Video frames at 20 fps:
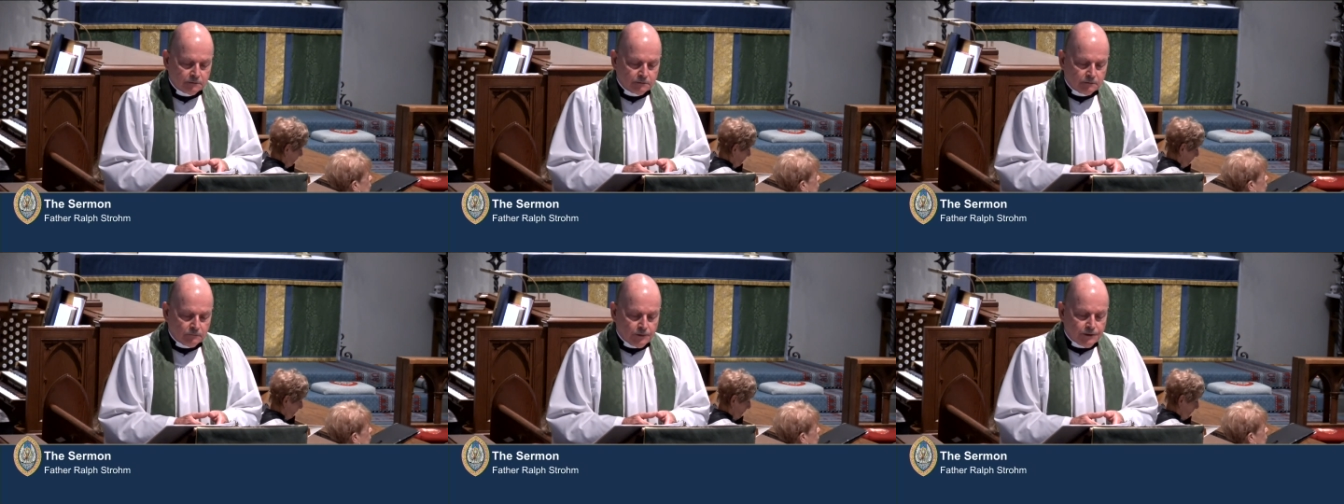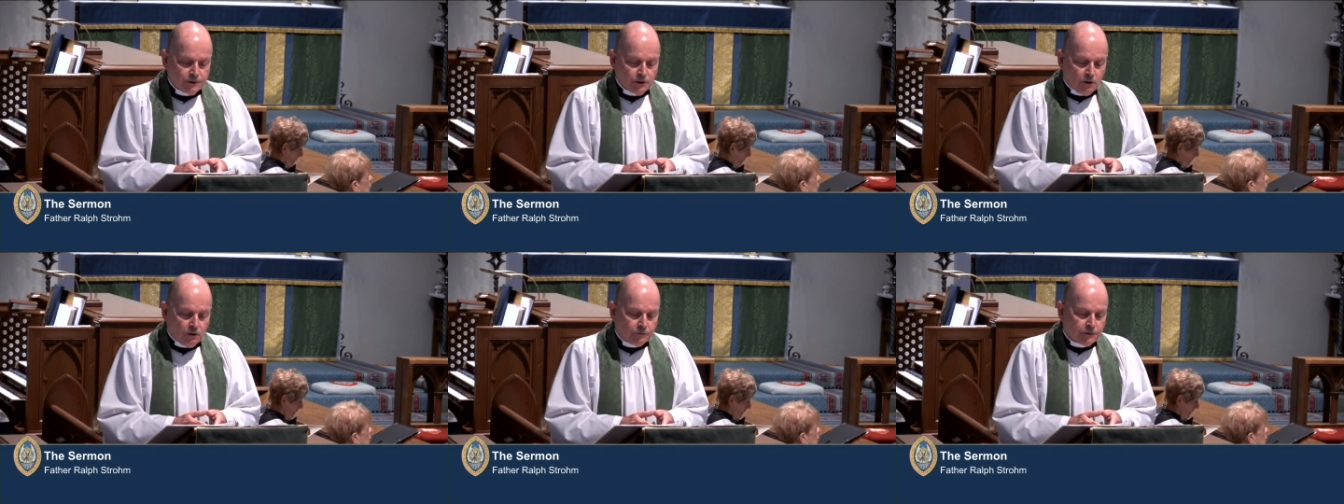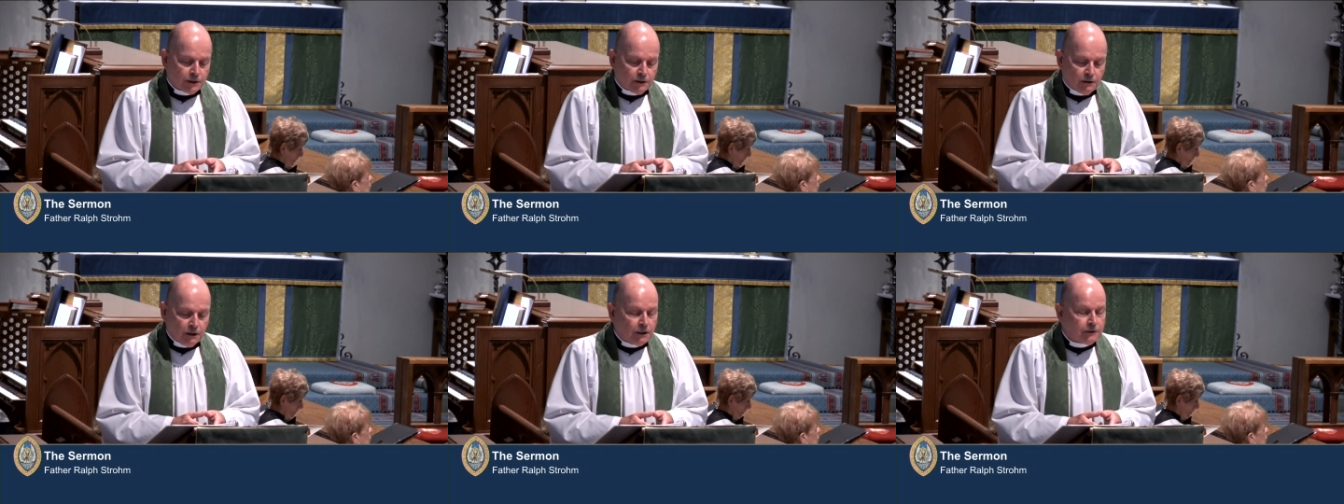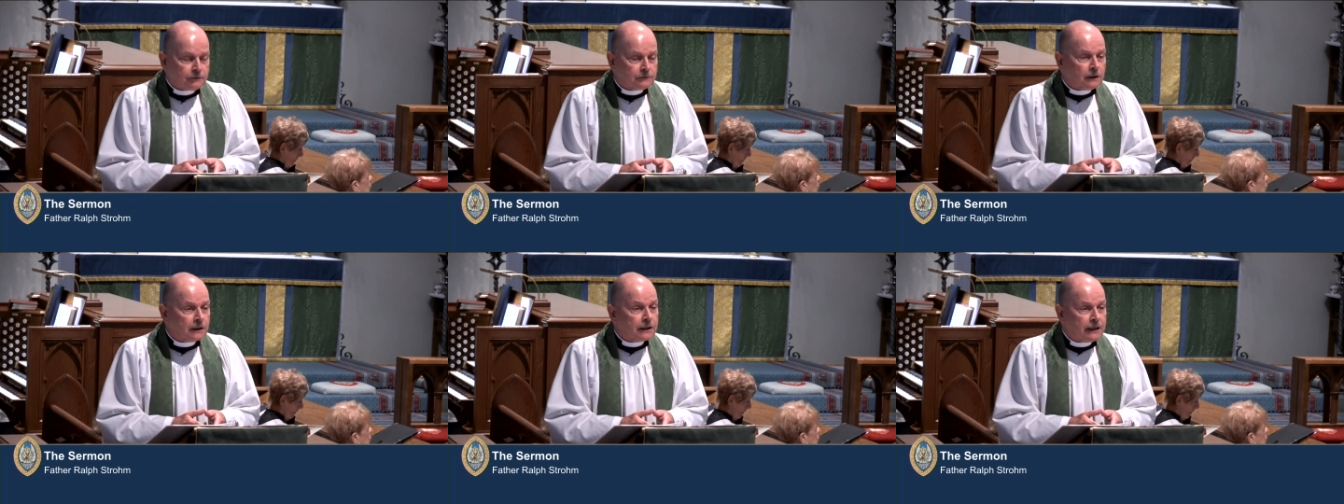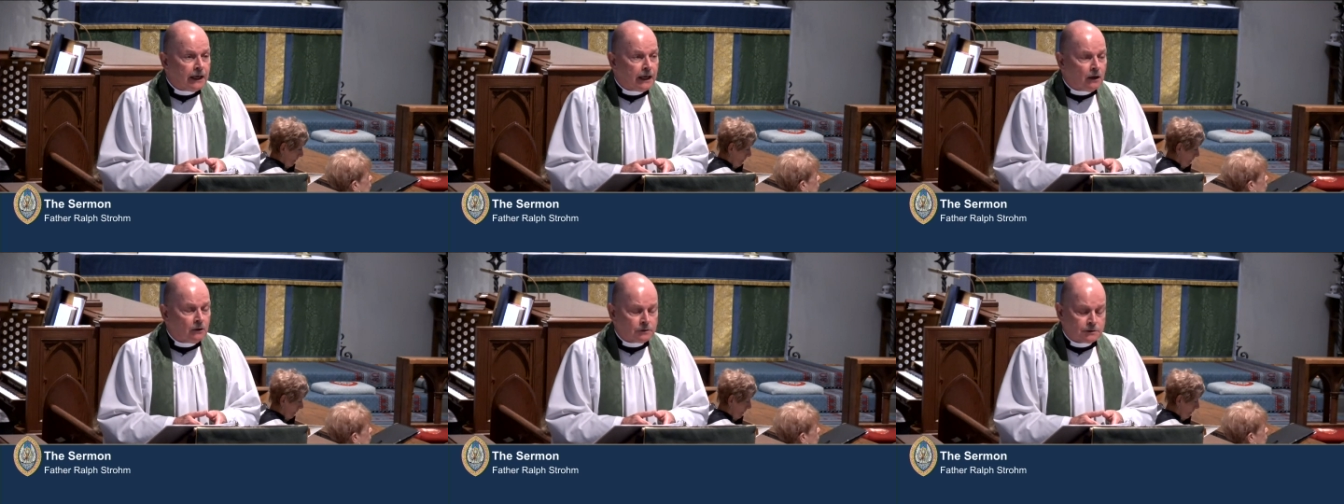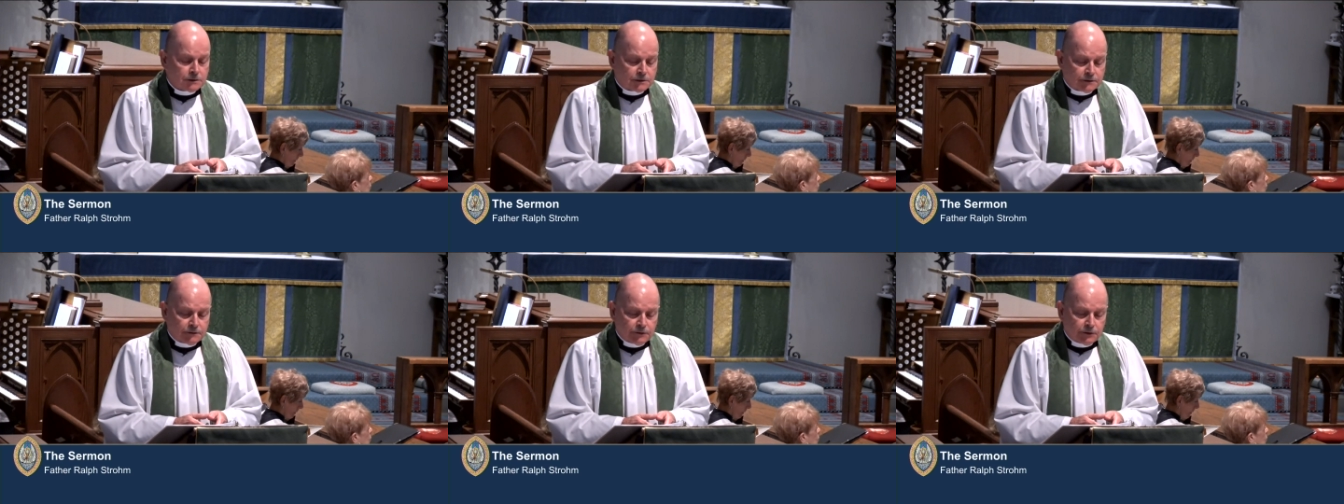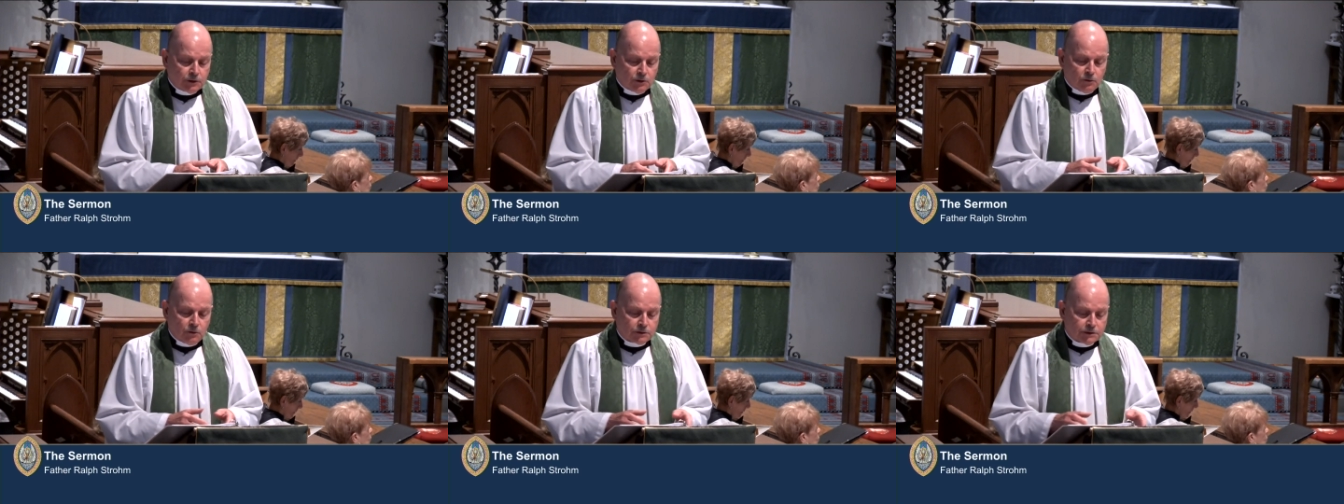We know there are other accounts in
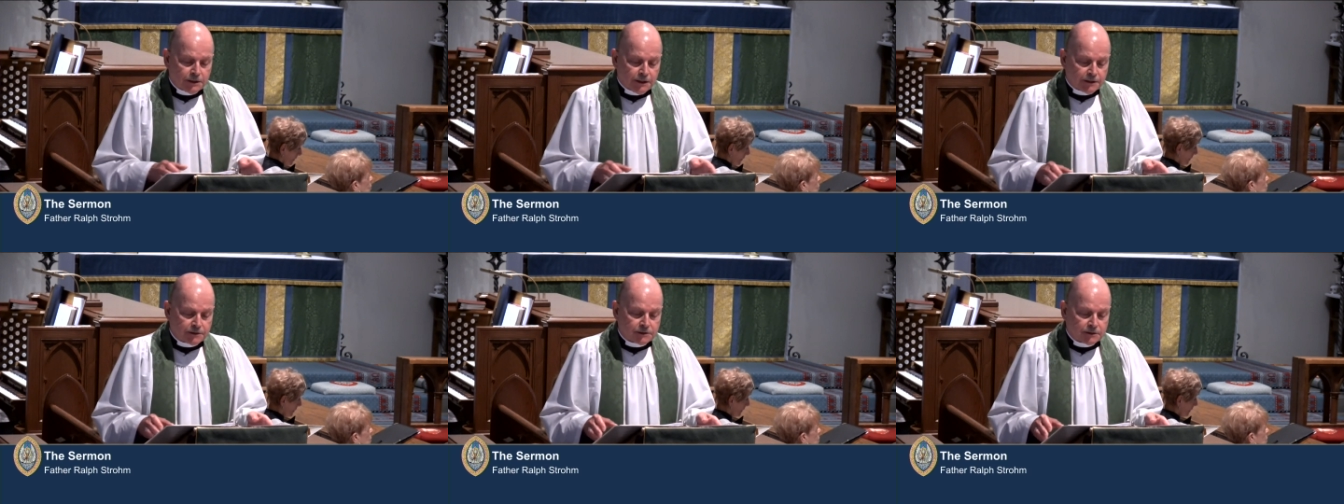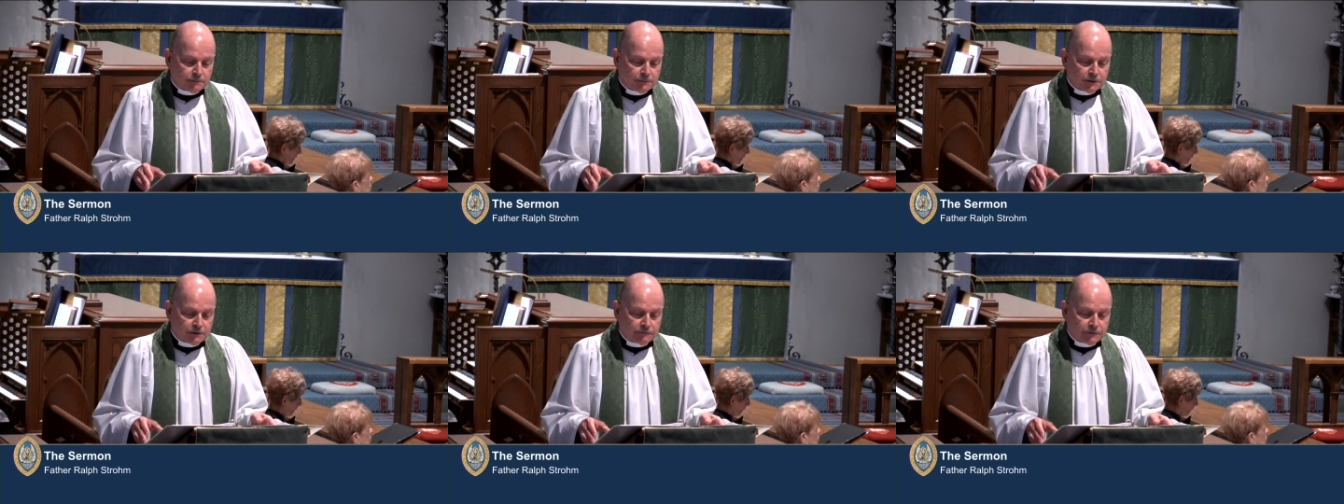the Old Testament